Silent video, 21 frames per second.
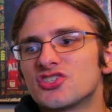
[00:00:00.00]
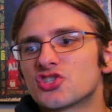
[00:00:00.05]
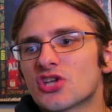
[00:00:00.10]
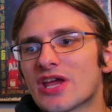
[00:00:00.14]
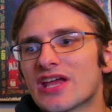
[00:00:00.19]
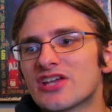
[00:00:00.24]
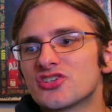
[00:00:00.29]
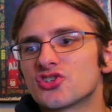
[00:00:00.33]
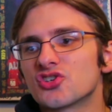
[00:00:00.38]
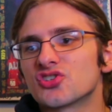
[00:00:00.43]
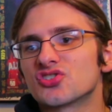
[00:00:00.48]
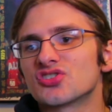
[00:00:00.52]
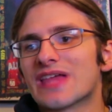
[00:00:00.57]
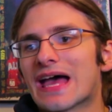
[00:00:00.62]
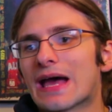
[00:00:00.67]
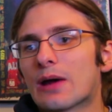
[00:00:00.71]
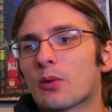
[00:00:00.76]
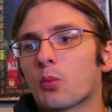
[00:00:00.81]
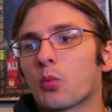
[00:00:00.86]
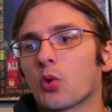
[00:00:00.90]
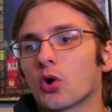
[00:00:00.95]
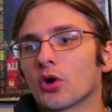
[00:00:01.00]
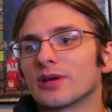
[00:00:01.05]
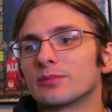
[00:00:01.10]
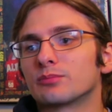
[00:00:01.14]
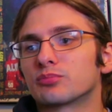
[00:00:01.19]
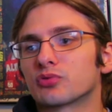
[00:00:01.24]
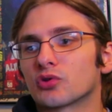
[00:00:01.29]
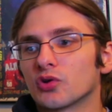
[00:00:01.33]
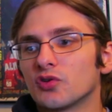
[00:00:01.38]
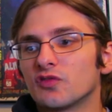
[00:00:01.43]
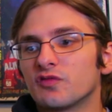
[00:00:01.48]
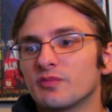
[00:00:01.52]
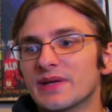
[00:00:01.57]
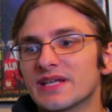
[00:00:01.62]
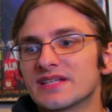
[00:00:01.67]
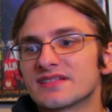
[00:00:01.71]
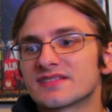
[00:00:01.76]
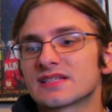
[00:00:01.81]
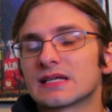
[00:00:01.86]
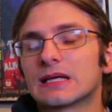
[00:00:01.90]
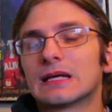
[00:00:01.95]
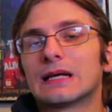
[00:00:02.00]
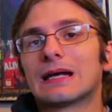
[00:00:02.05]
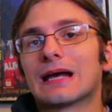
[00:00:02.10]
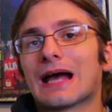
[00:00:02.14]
changes that were improvements.